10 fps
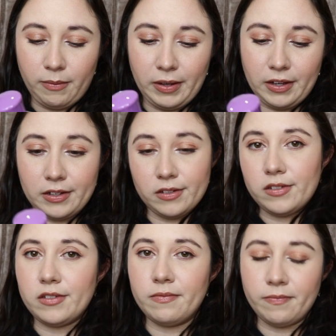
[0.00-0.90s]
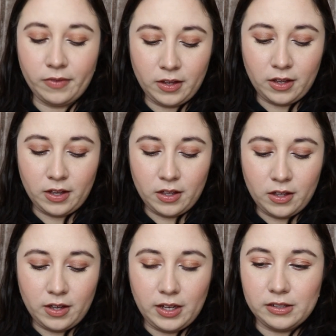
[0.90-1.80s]
because
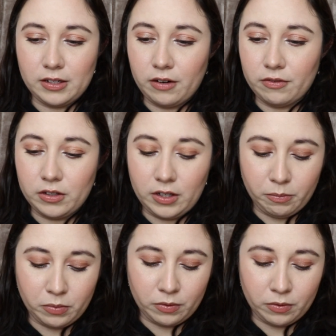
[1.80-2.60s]
it's not really a...